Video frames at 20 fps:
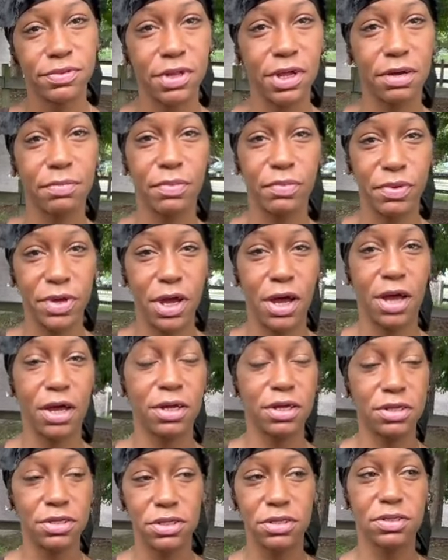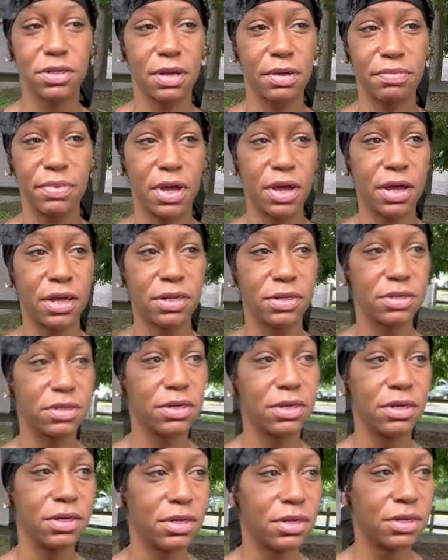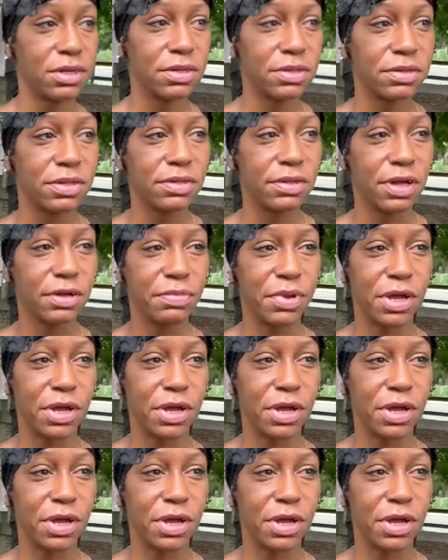I'm gonna be honest. I'm not. I